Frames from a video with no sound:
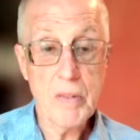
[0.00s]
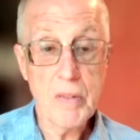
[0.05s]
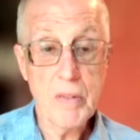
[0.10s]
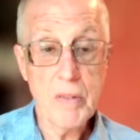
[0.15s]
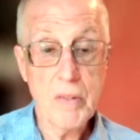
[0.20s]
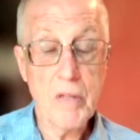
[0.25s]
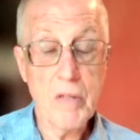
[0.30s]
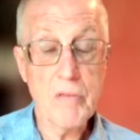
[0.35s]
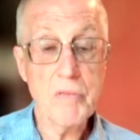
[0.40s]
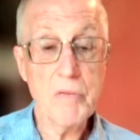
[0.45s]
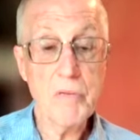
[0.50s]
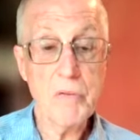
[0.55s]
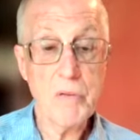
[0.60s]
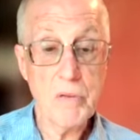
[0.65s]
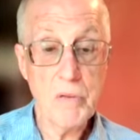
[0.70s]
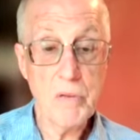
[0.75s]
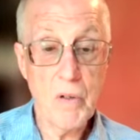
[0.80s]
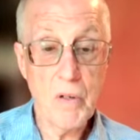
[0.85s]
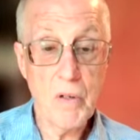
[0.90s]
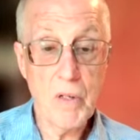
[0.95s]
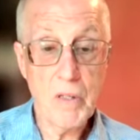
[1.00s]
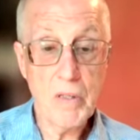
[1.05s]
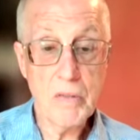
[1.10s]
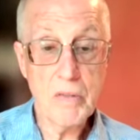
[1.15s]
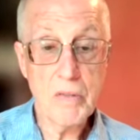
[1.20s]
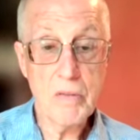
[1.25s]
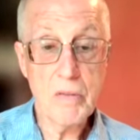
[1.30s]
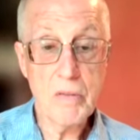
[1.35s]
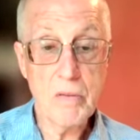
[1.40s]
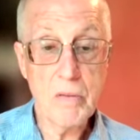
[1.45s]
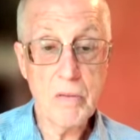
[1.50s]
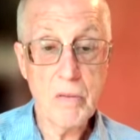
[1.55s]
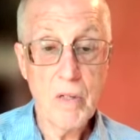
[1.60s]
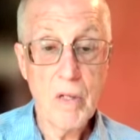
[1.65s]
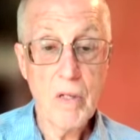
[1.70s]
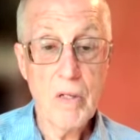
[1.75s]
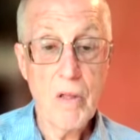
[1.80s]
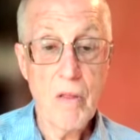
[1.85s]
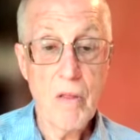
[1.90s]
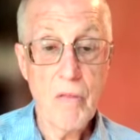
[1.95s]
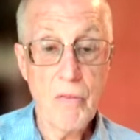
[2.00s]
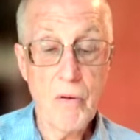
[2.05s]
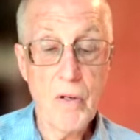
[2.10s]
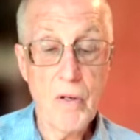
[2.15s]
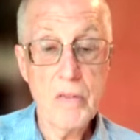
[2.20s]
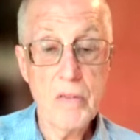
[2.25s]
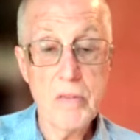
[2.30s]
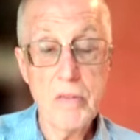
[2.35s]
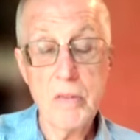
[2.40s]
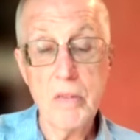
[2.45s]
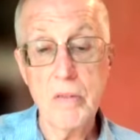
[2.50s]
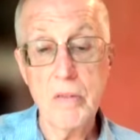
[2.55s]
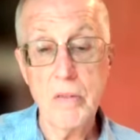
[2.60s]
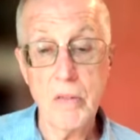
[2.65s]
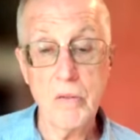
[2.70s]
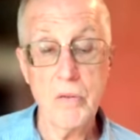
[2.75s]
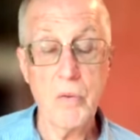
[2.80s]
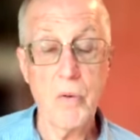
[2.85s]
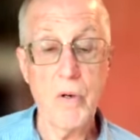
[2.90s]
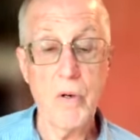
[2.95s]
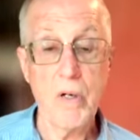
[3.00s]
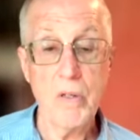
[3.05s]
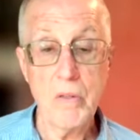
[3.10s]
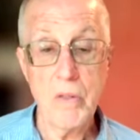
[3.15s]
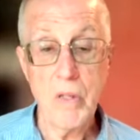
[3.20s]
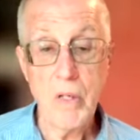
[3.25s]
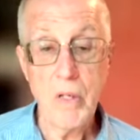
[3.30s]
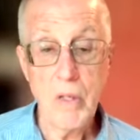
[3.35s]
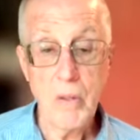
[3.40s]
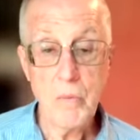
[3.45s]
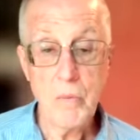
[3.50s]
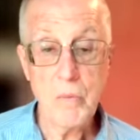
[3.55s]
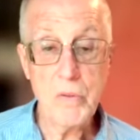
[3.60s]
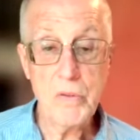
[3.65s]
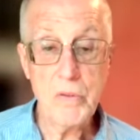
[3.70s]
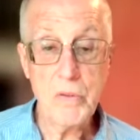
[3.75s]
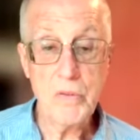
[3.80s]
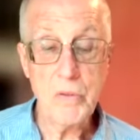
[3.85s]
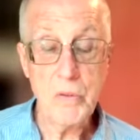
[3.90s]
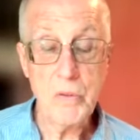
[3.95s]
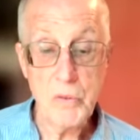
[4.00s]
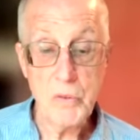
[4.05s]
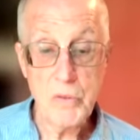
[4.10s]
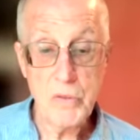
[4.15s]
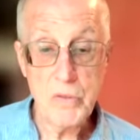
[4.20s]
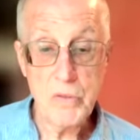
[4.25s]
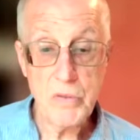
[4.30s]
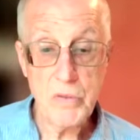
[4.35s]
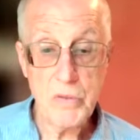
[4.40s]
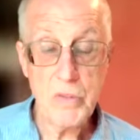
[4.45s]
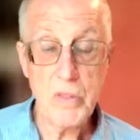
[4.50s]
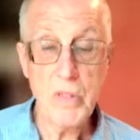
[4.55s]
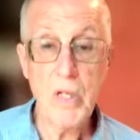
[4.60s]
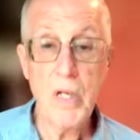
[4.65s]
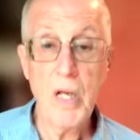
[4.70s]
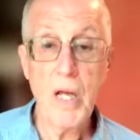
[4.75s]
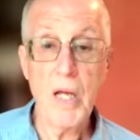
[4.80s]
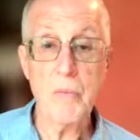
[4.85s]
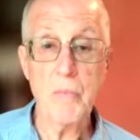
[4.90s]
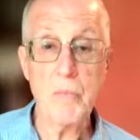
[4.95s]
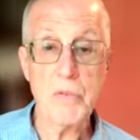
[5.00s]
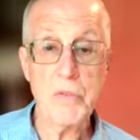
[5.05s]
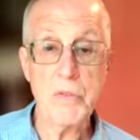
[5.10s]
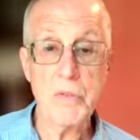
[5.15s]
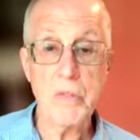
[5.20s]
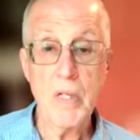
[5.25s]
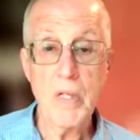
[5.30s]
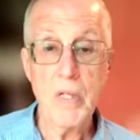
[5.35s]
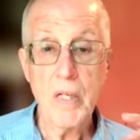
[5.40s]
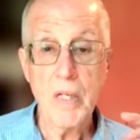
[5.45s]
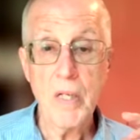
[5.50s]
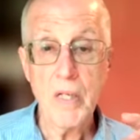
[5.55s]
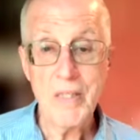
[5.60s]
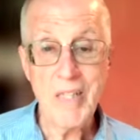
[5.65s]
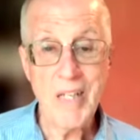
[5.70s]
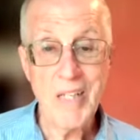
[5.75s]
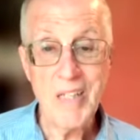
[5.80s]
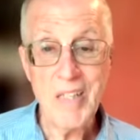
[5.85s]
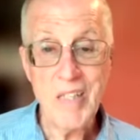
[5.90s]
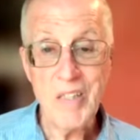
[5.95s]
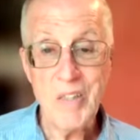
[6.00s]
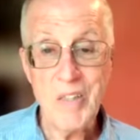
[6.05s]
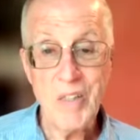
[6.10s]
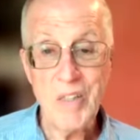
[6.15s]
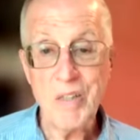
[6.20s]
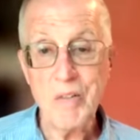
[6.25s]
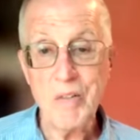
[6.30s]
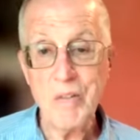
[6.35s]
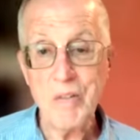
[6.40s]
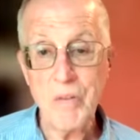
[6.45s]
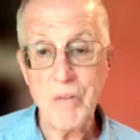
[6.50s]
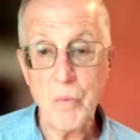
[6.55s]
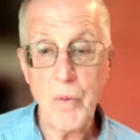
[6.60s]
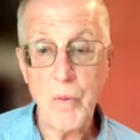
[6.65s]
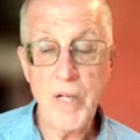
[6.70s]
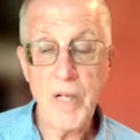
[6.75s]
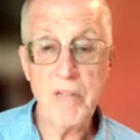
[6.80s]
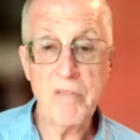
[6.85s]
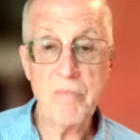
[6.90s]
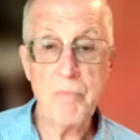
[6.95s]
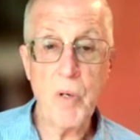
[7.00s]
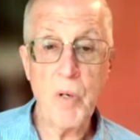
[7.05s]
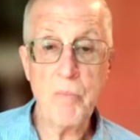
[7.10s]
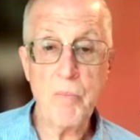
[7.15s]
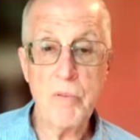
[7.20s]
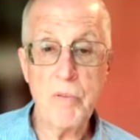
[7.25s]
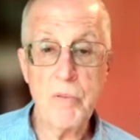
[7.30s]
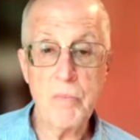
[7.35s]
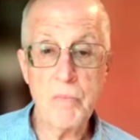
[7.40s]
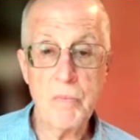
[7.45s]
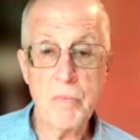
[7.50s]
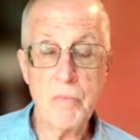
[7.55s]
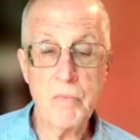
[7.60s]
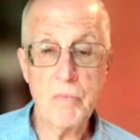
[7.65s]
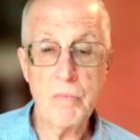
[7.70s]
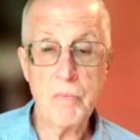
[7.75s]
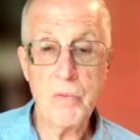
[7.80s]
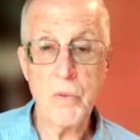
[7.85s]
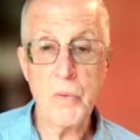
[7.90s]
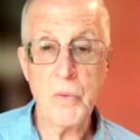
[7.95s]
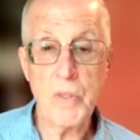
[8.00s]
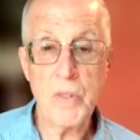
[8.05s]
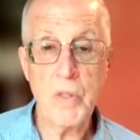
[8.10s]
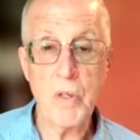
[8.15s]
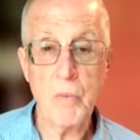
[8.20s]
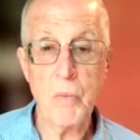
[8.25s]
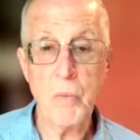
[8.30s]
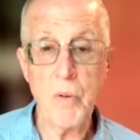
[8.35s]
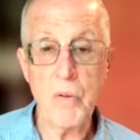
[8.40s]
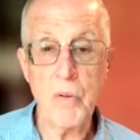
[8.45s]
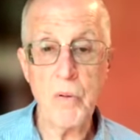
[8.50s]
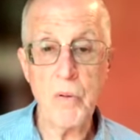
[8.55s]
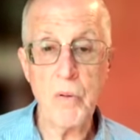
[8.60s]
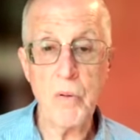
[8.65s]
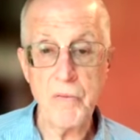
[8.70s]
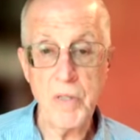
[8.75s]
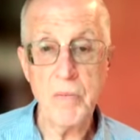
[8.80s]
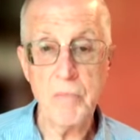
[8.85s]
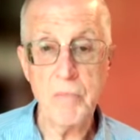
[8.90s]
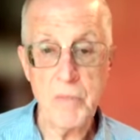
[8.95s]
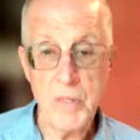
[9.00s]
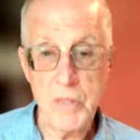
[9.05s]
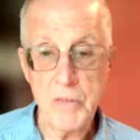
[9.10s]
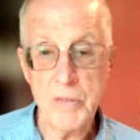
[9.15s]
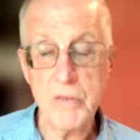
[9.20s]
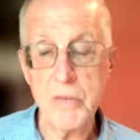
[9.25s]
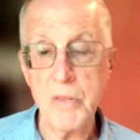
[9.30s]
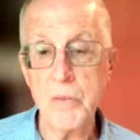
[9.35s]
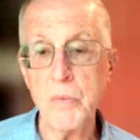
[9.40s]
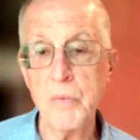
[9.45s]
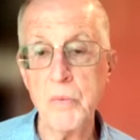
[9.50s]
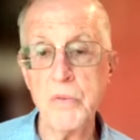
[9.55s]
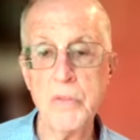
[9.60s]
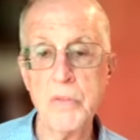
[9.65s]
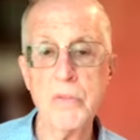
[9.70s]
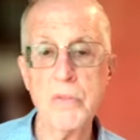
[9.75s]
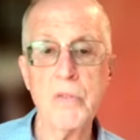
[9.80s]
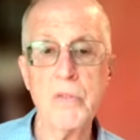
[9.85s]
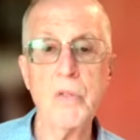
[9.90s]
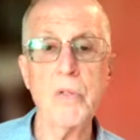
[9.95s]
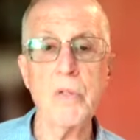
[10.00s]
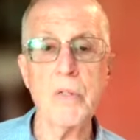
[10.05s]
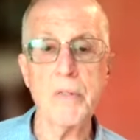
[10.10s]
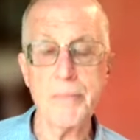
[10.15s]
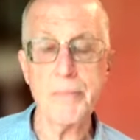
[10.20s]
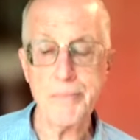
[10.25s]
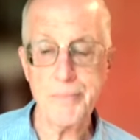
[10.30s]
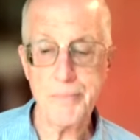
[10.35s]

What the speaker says: Governor Clark thought that Quack was a nuisance and was getting in the way of Barbara doing her work for him. She was his cook.